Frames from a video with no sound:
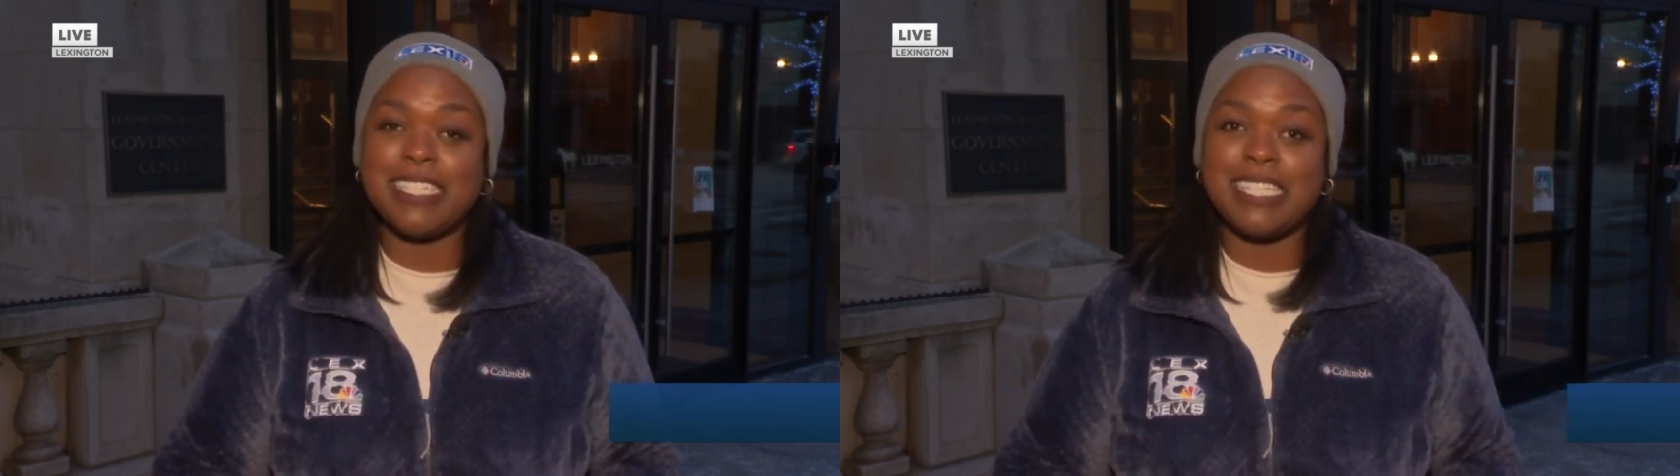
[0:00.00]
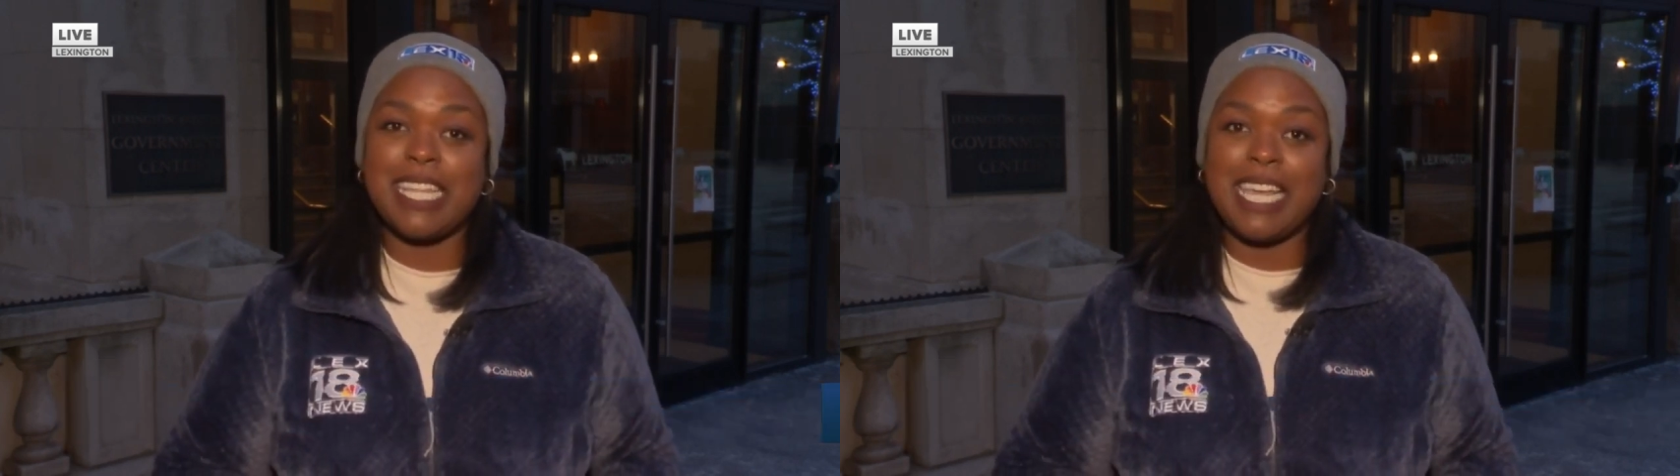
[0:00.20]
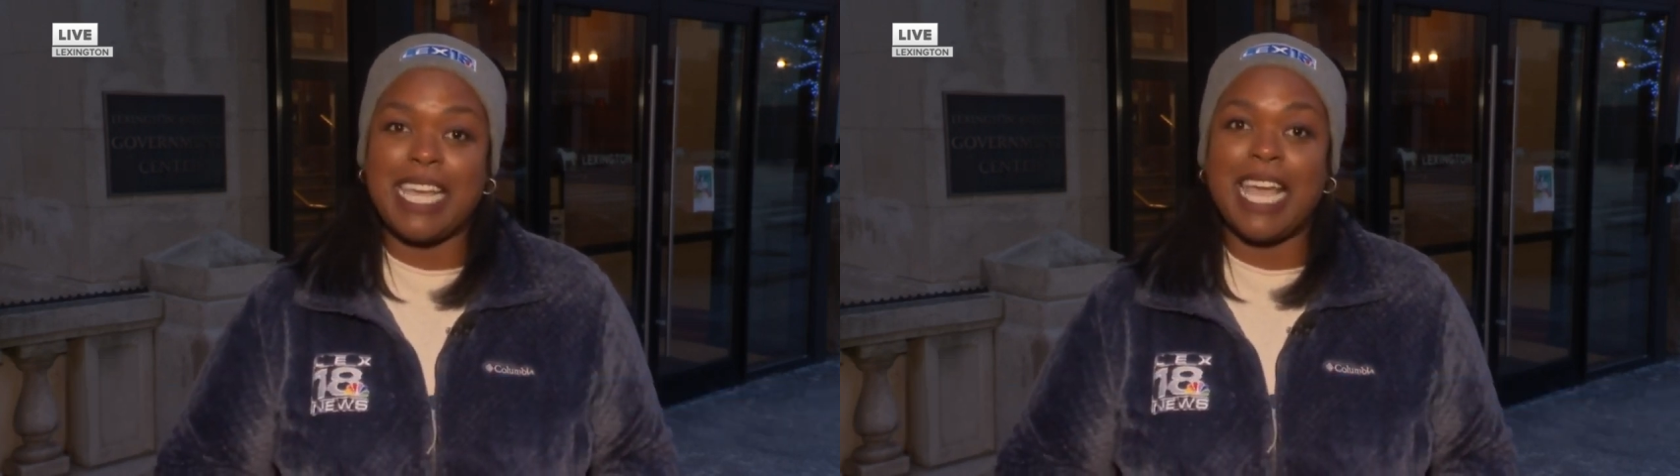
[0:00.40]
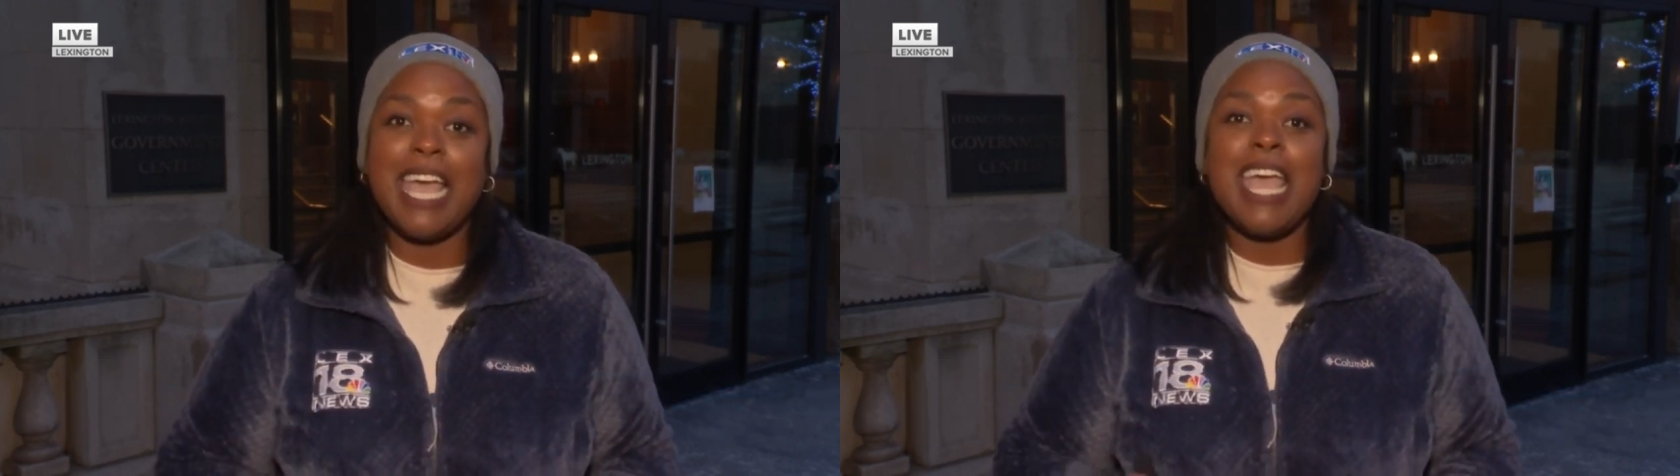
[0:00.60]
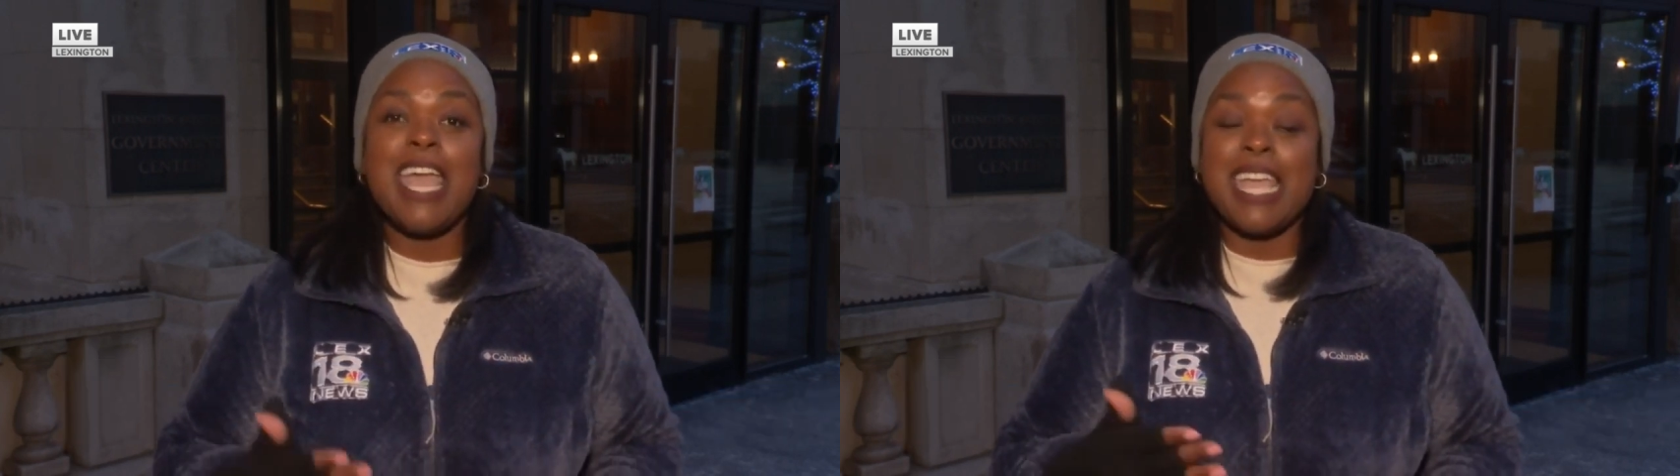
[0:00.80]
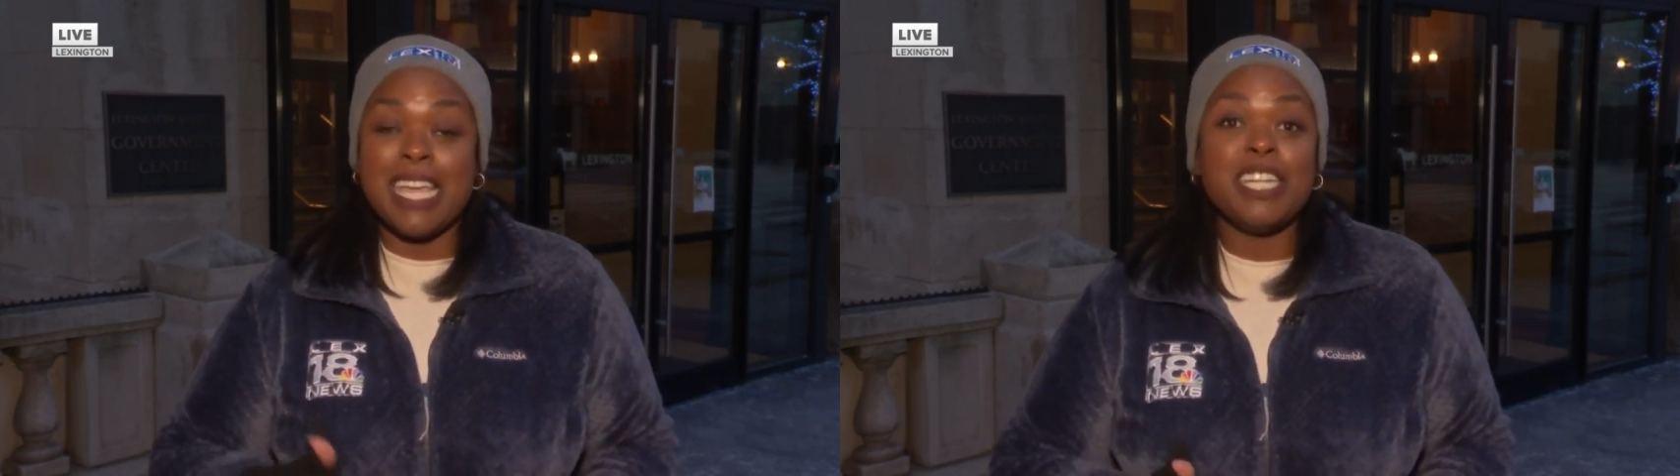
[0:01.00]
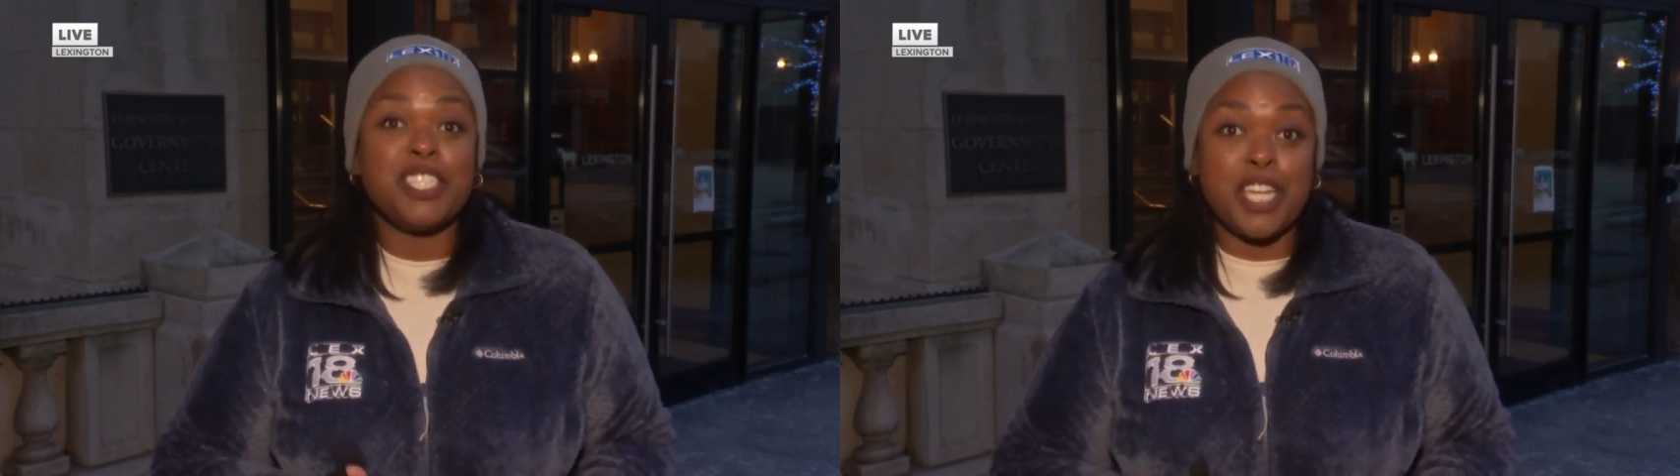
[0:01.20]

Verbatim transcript: the city in a